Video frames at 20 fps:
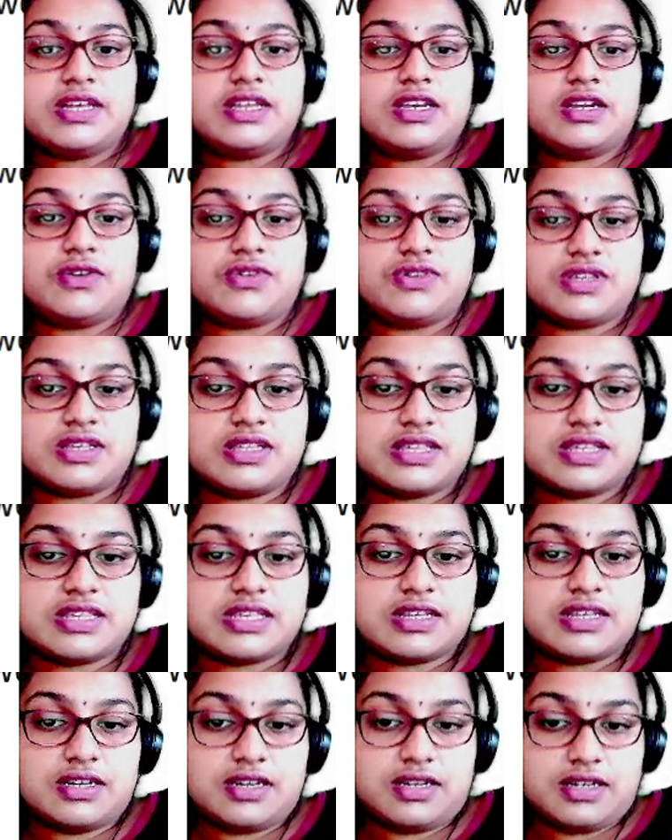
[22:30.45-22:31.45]
Now, since
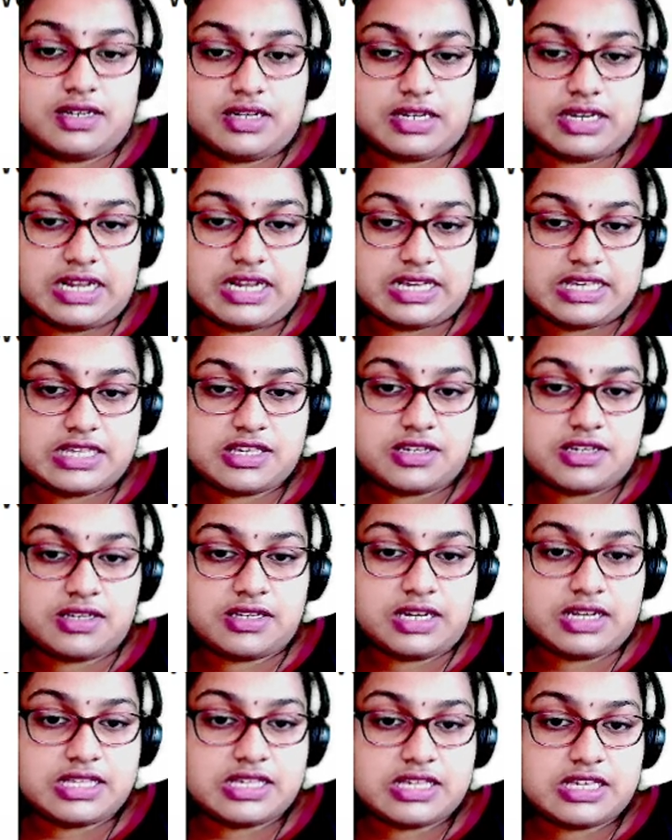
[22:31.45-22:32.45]
cluster
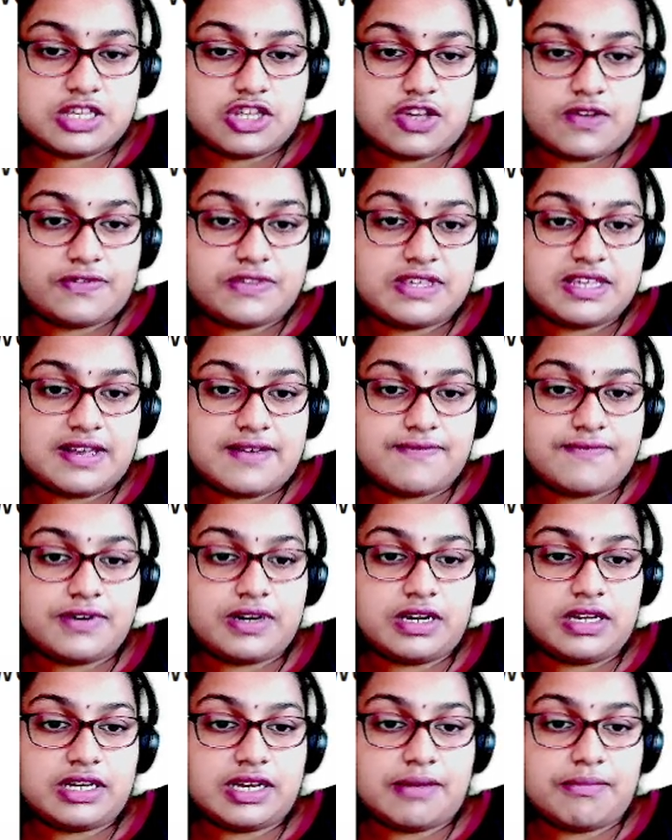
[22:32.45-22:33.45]
consists of
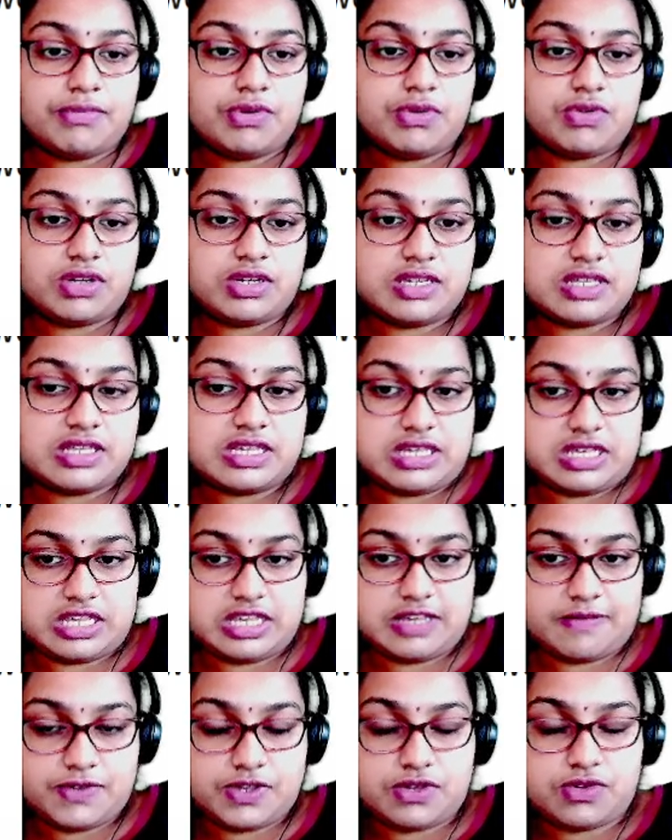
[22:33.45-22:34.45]
several computer
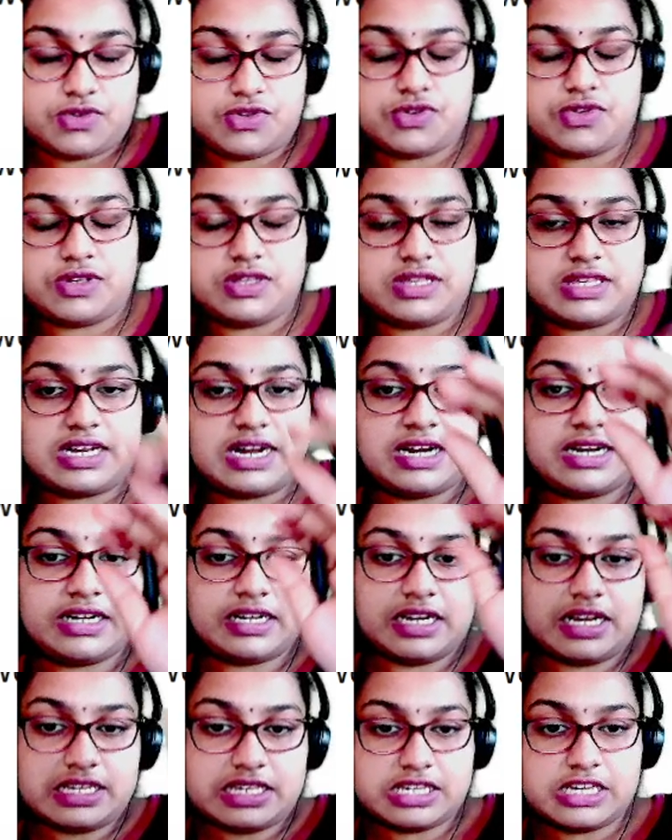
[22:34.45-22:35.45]
systems, so inside a
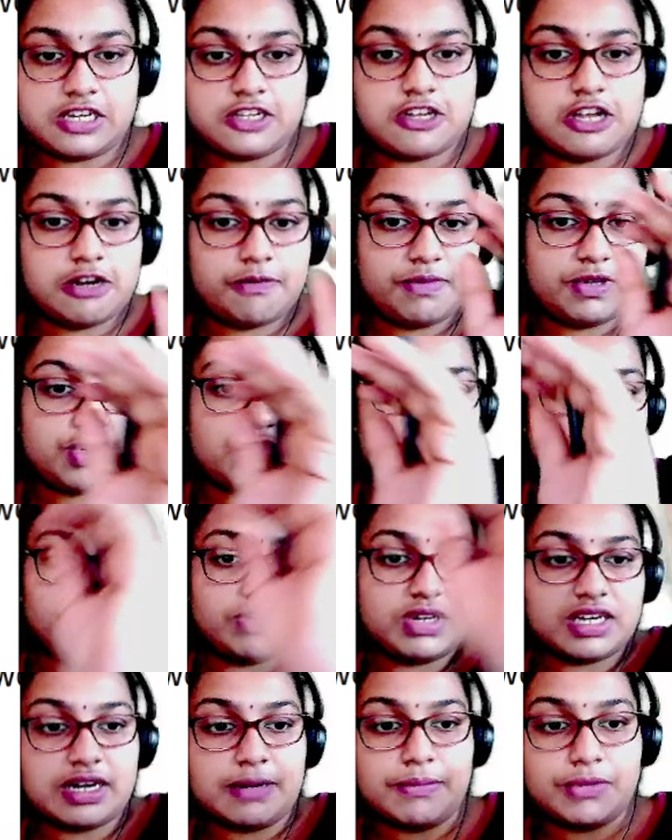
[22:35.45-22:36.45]
cluster there will be so
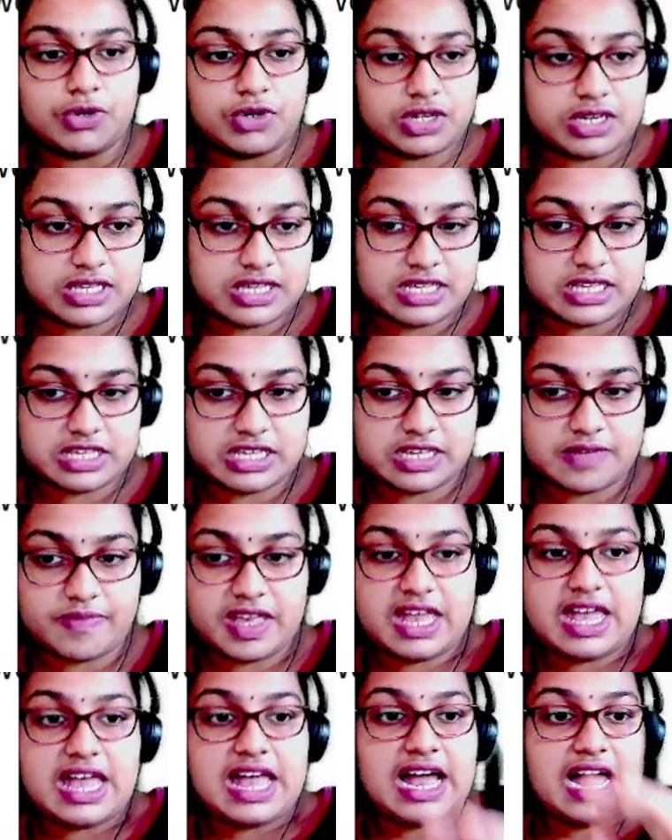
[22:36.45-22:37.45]
many computer systems
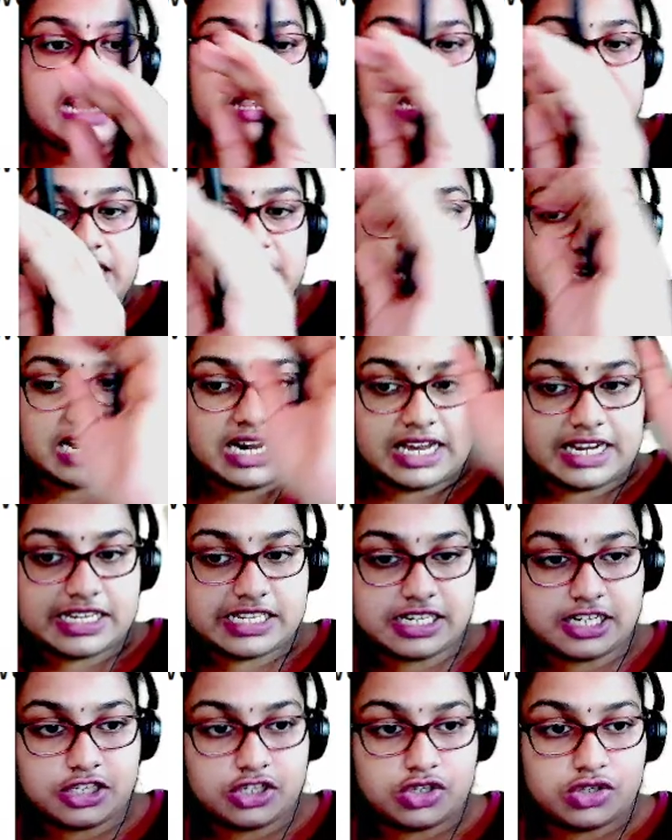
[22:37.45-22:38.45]
and they are
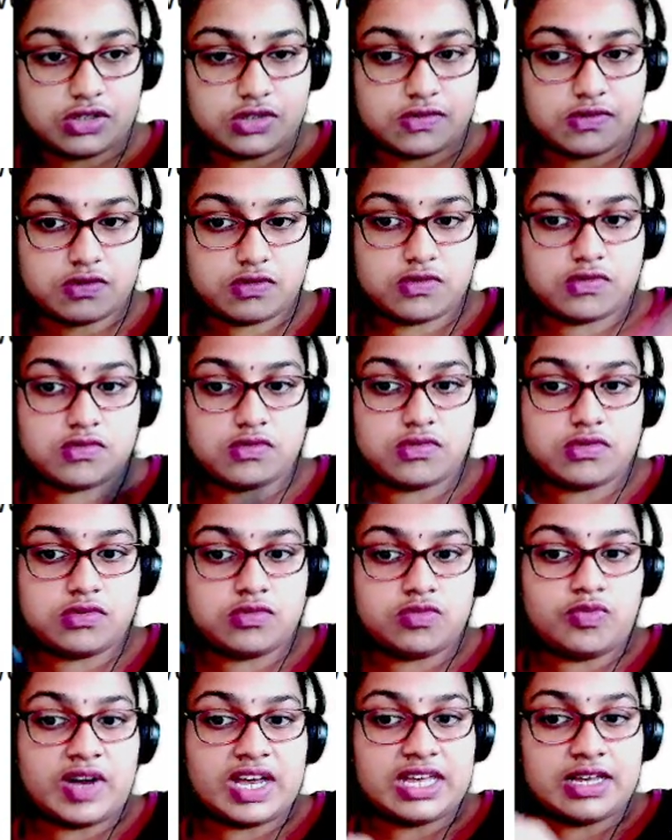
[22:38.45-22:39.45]
connected
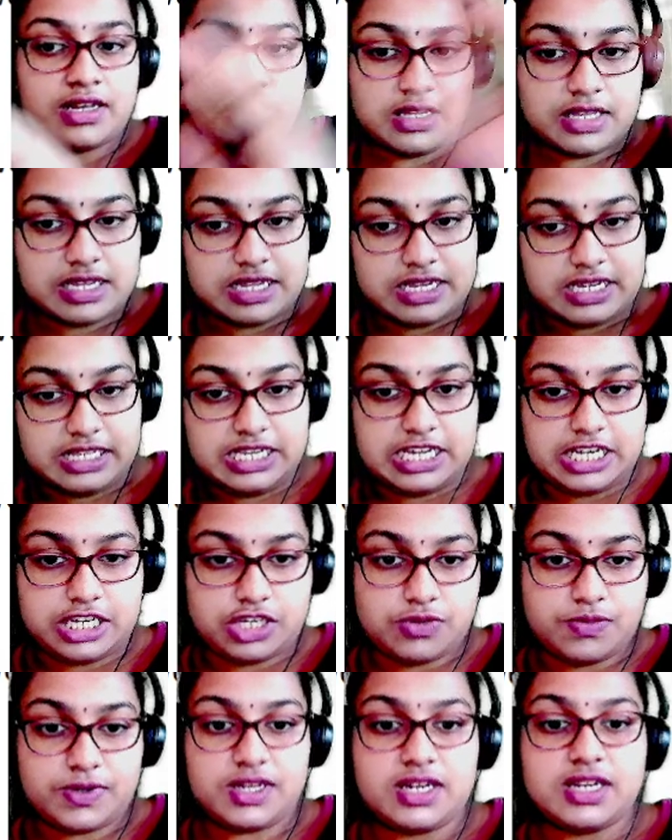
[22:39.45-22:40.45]
via
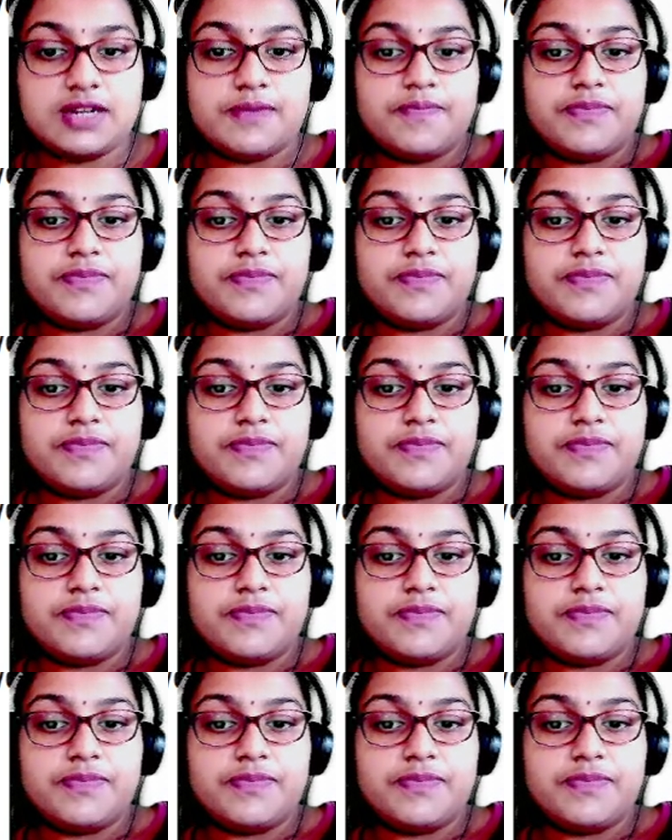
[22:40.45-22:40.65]
network.